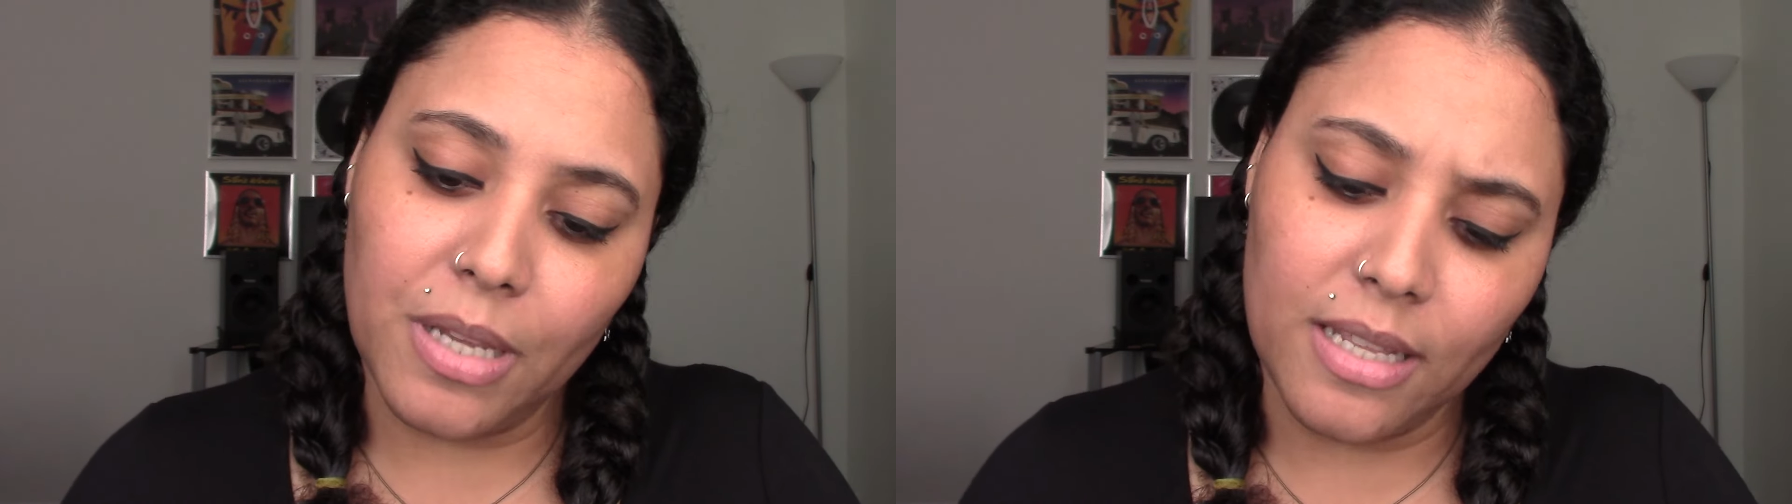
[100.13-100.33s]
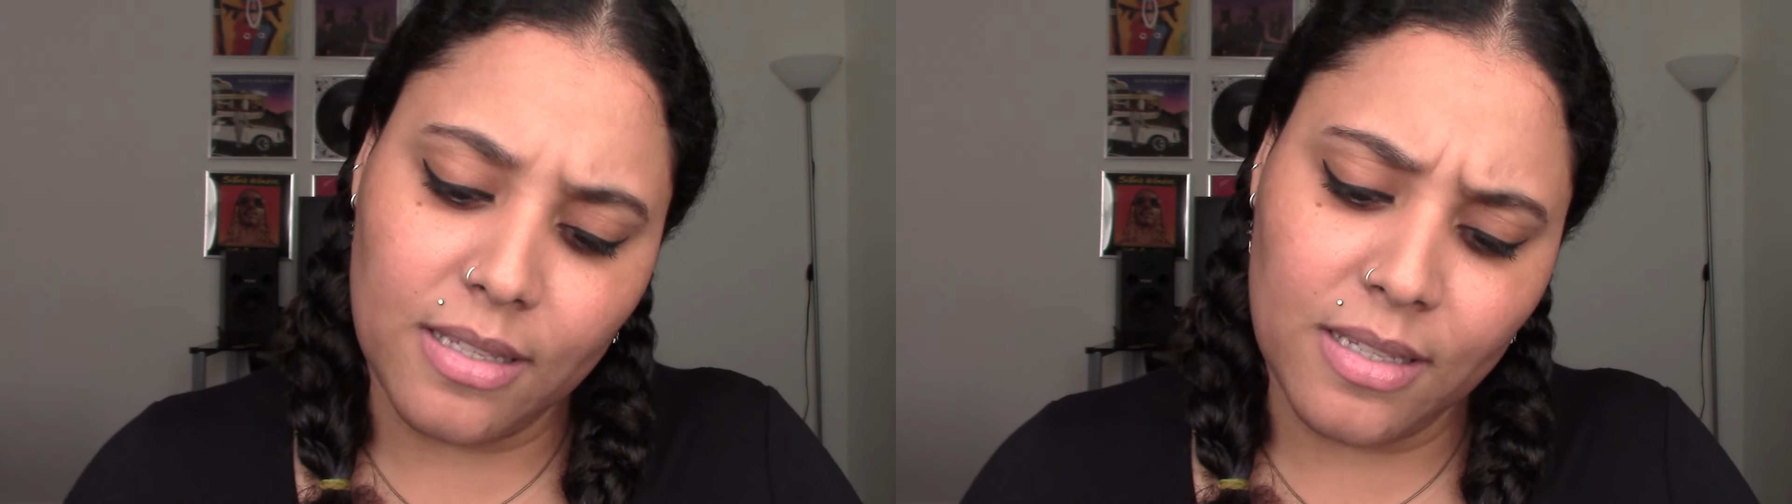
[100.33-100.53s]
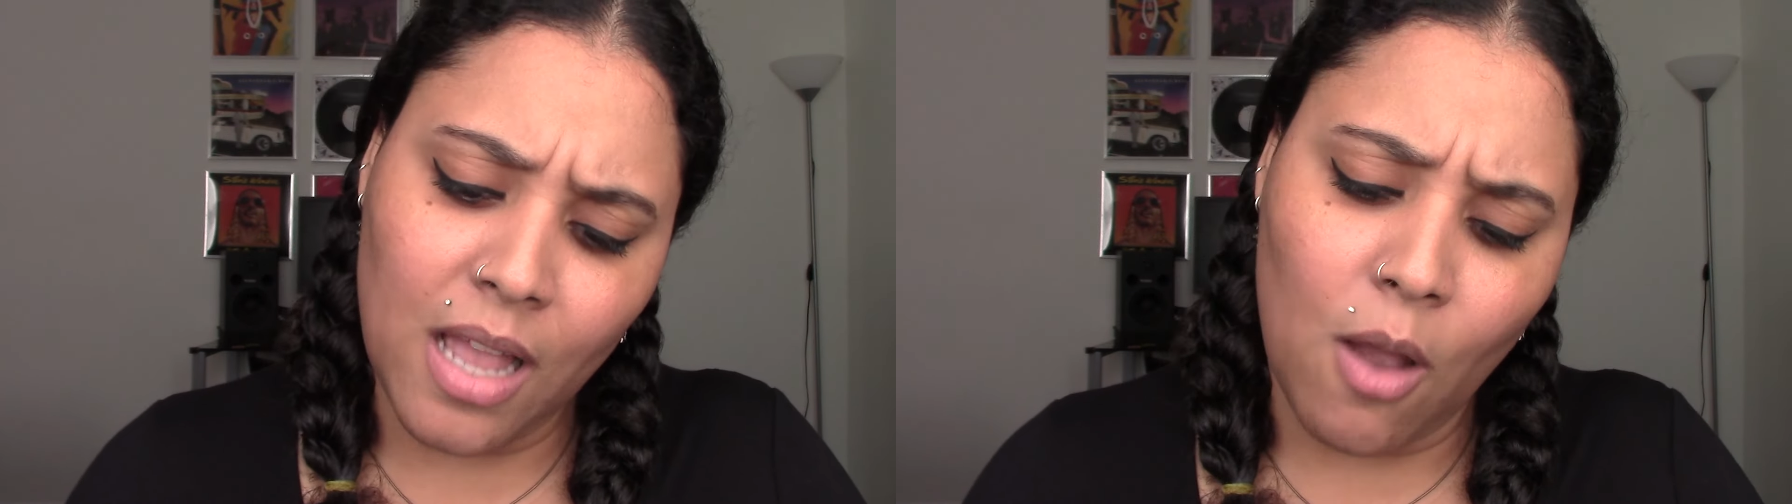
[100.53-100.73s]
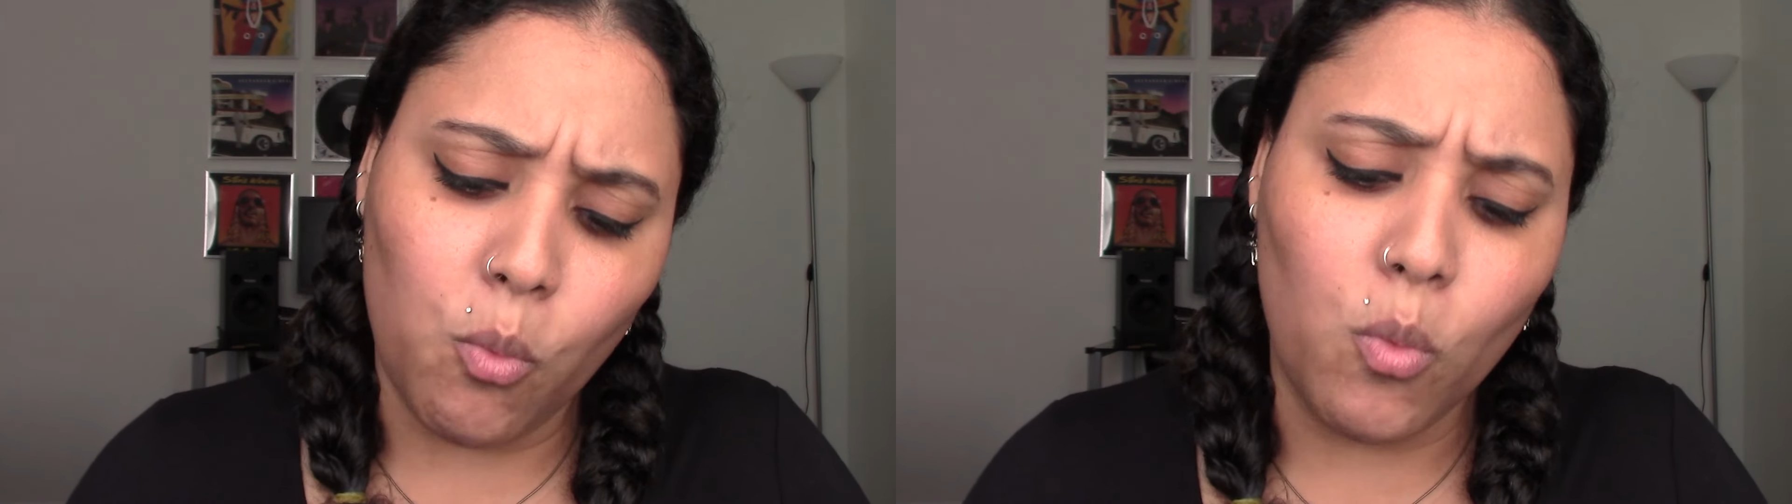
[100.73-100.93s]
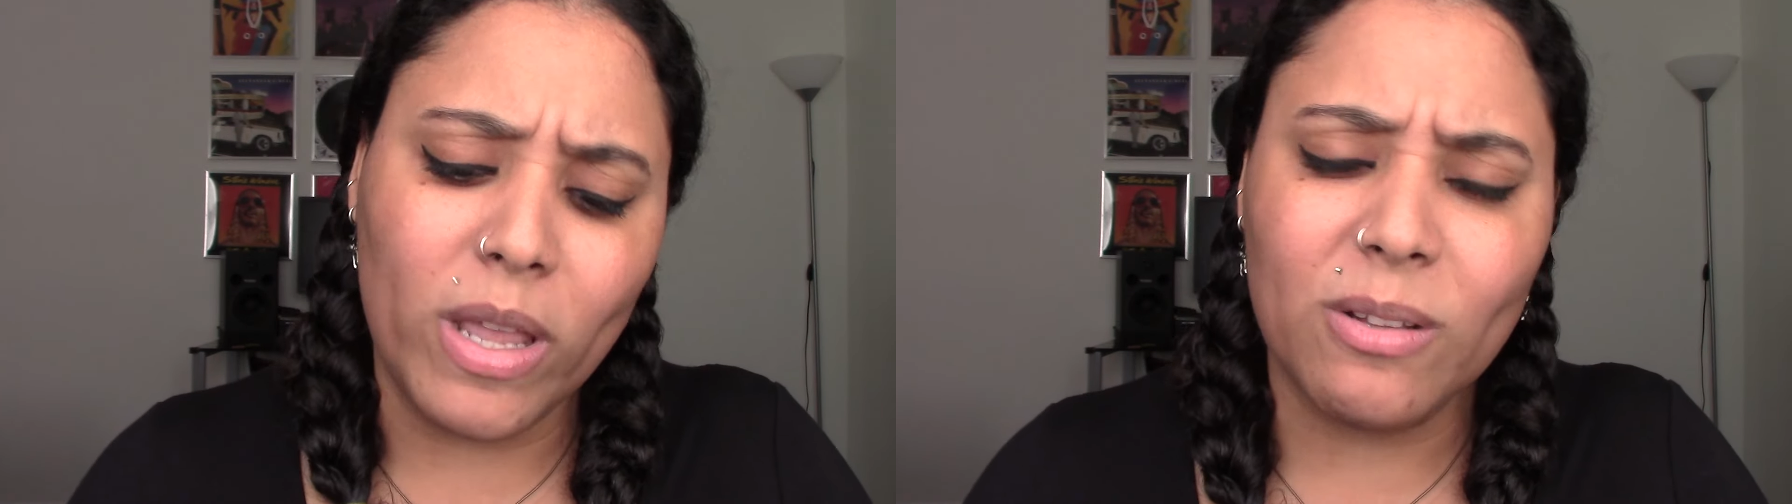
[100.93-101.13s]
it's
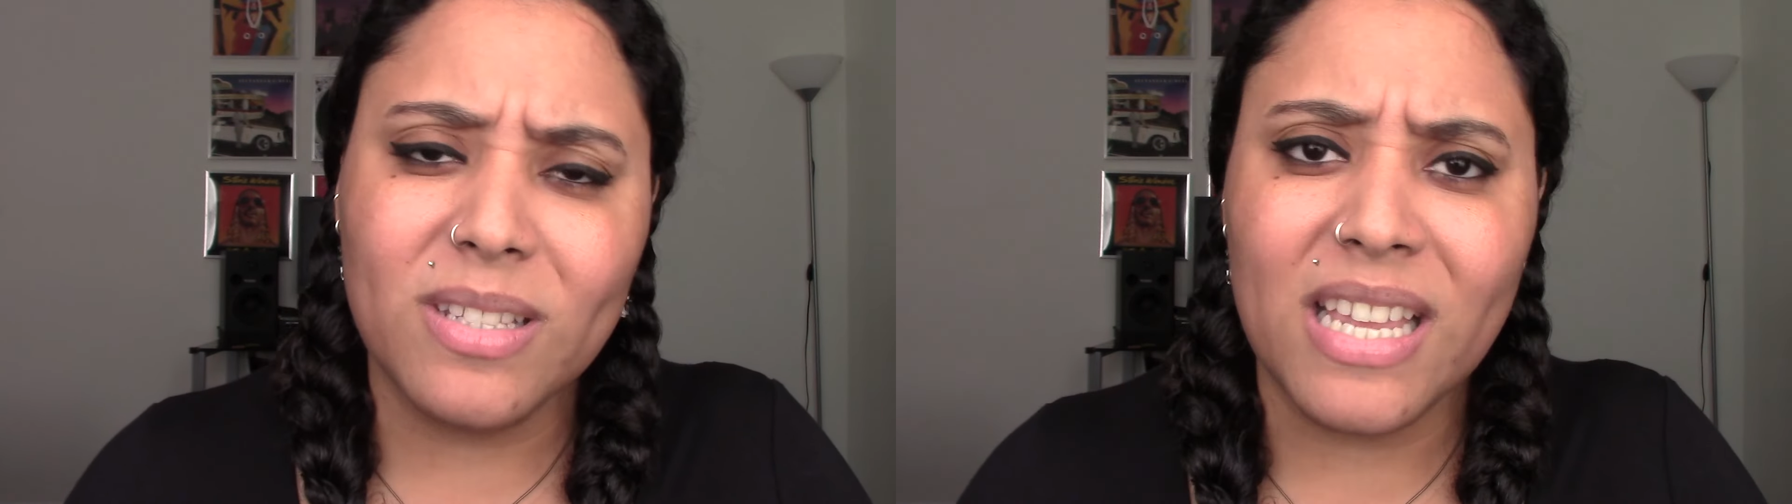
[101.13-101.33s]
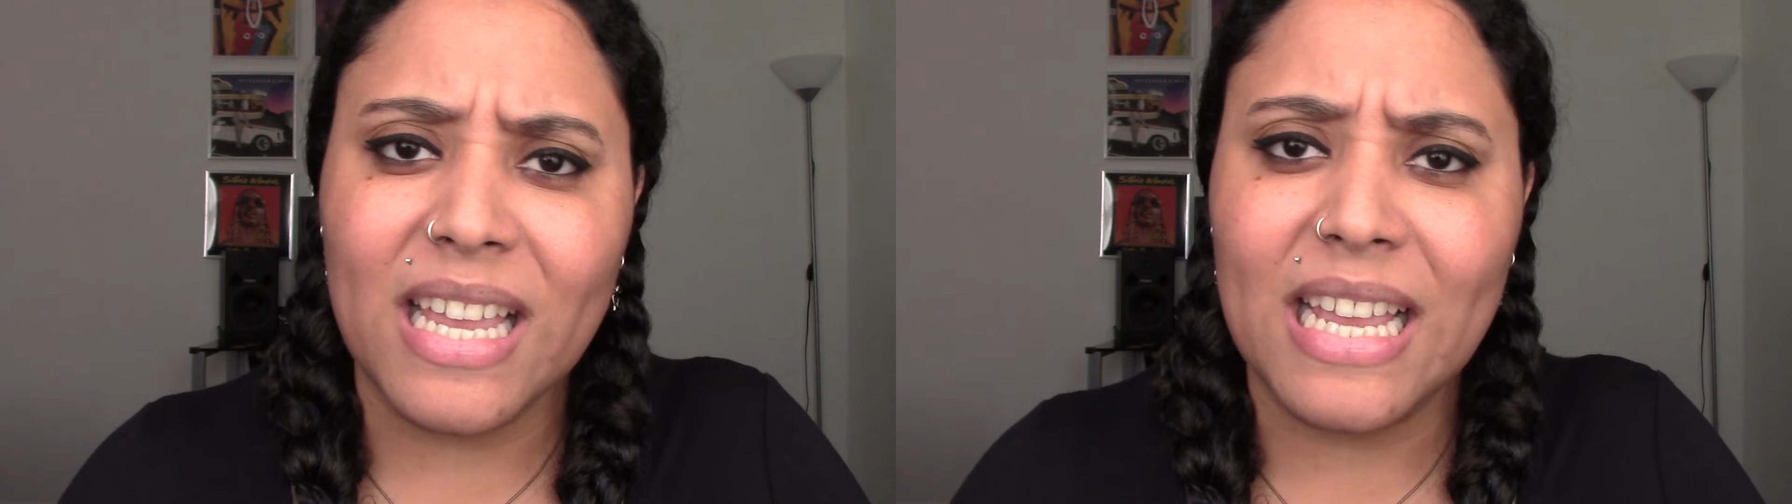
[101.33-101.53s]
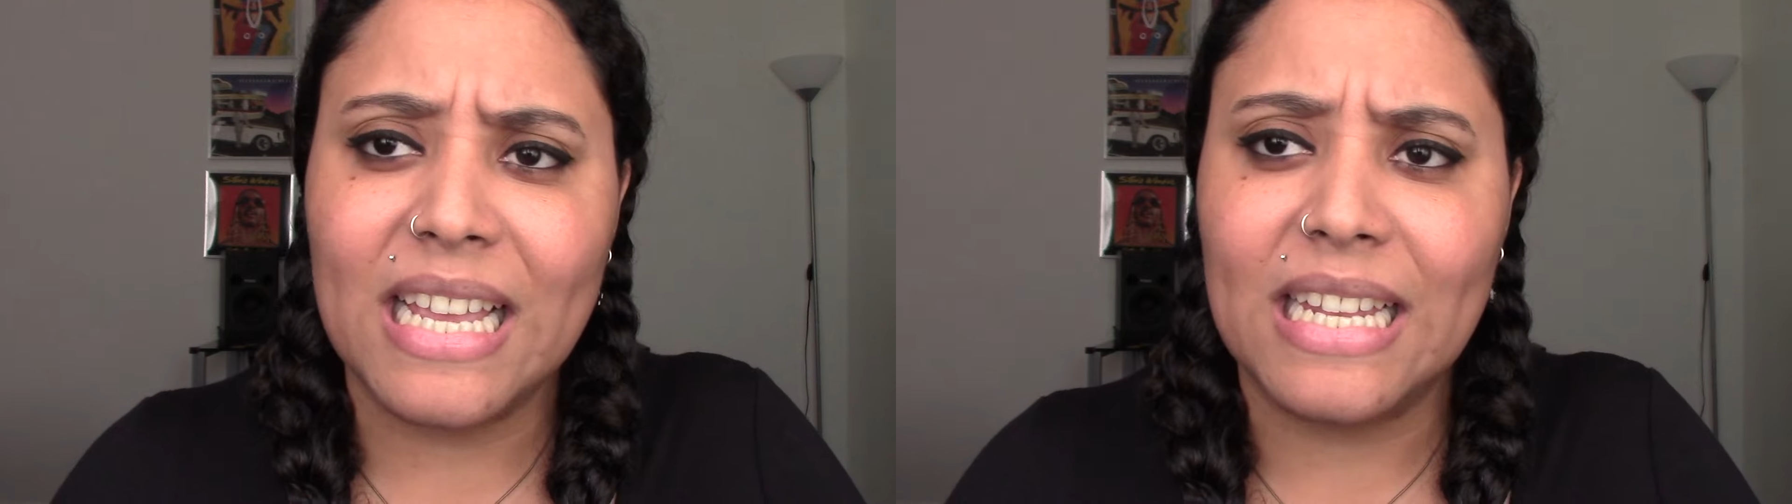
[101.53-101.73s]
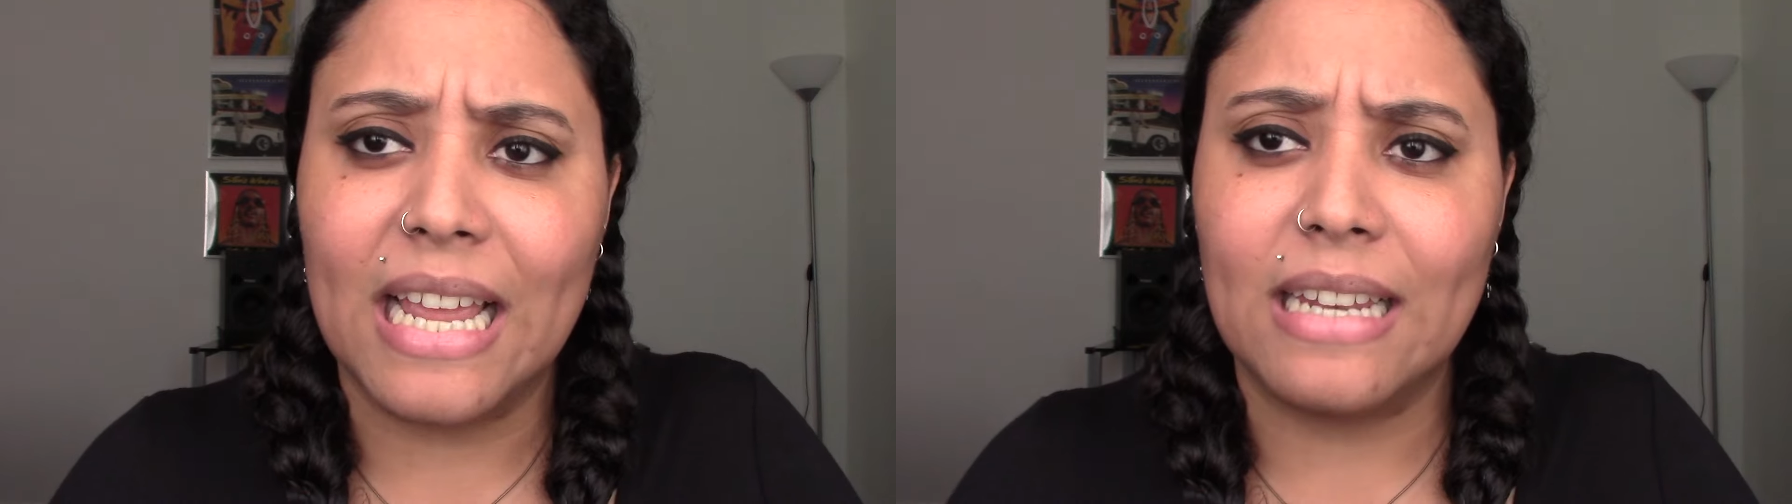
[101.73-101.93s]
not wilted,